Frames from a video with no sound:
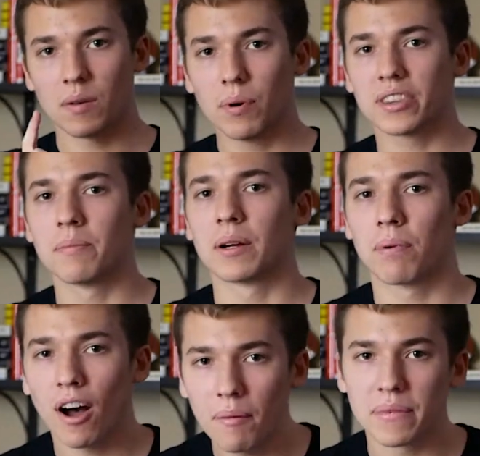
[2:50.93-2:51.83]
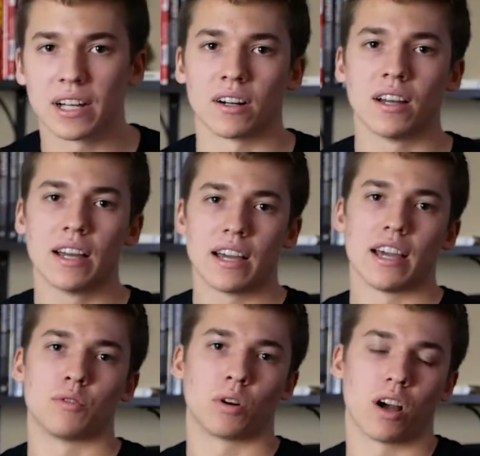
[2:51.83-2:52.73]
But the big problem here
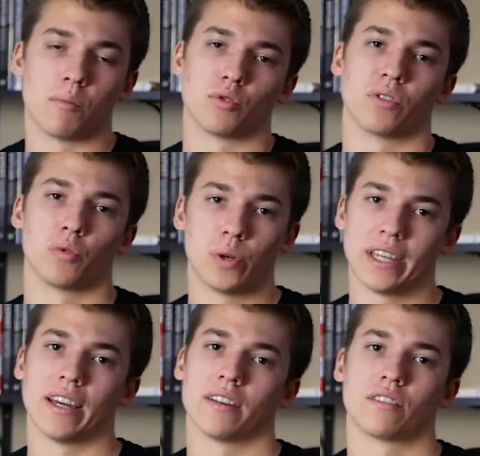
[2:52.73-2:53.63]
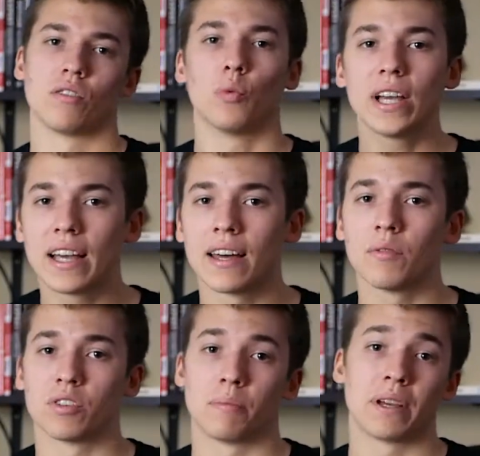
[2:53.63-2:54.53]
is what comes with the weekend. So the
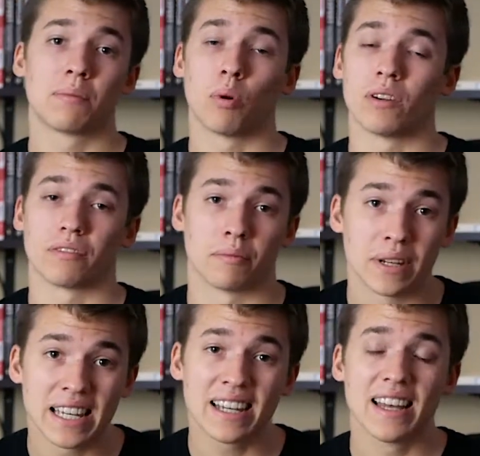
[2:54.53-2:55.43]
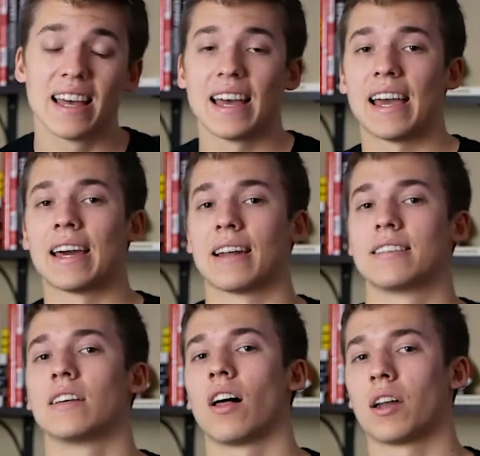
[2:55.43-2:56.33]
weekend was a big point for me, and I
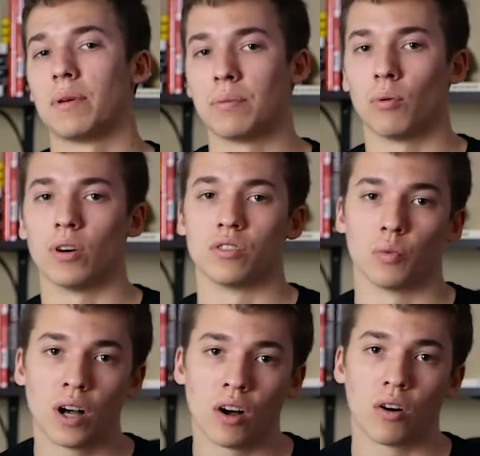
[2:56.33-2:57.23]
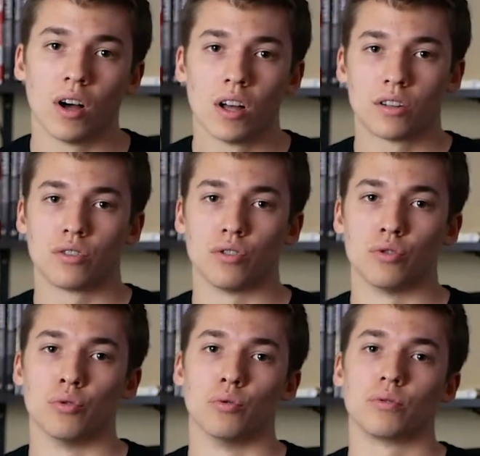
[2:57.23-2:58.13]
see a lot of people as well
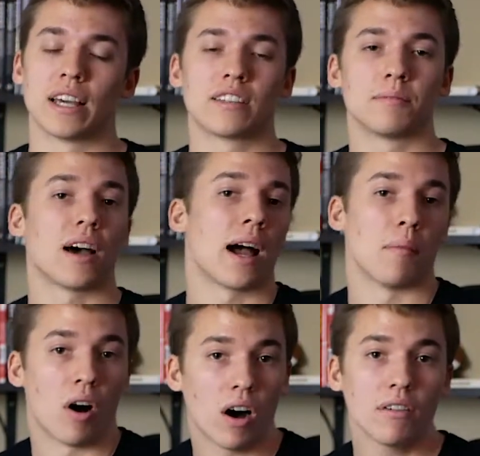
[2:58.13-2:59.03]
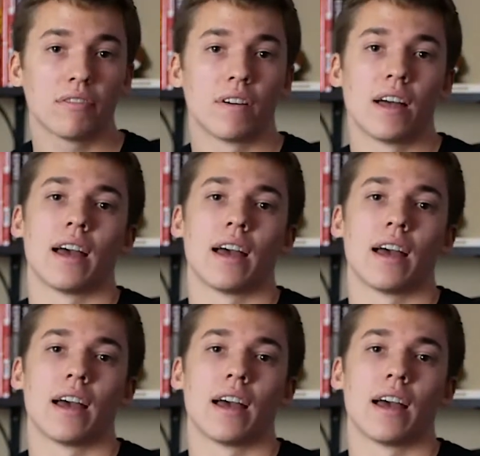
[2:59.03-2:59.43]
to take some time off